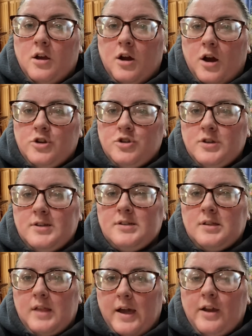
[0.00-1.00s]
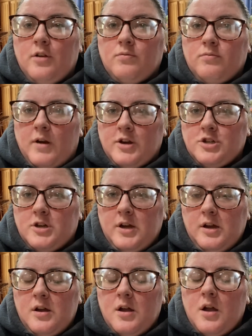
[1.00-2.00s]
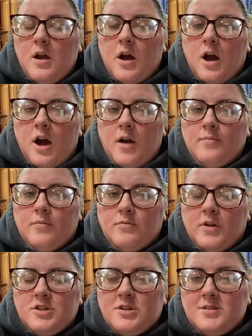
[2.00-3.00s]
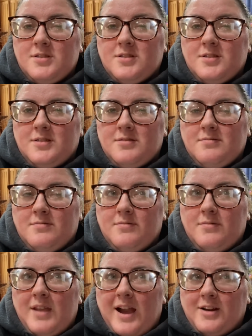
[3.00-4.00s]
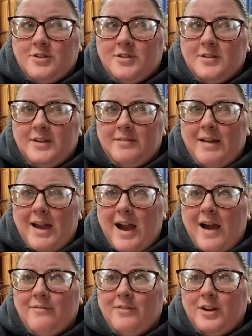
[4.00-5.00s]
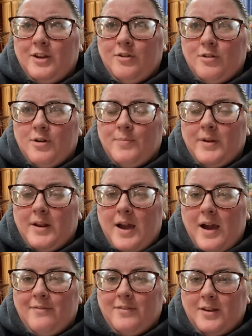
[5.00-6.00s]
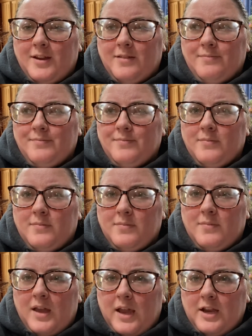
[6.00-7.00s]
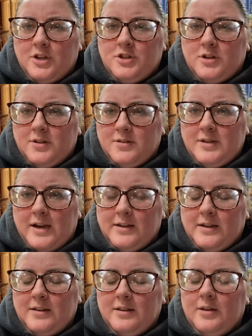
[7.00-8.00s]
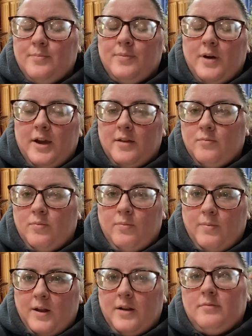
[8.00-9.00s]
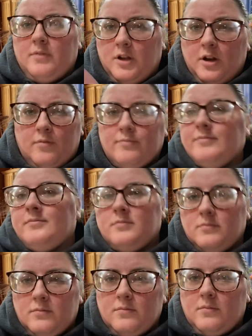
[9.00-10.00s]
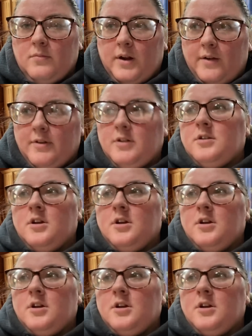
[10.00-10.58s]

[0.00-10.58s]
countries like Russia. Russia's actually half in Europe and half in Asia, technically, but whatever.